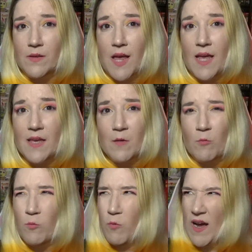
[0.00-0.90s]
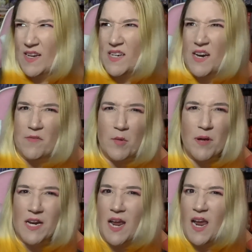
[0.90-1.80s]
Like, why did
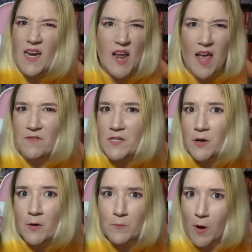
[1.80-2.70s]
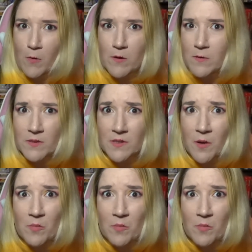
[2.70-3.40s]
everybody hate Avatar Roku so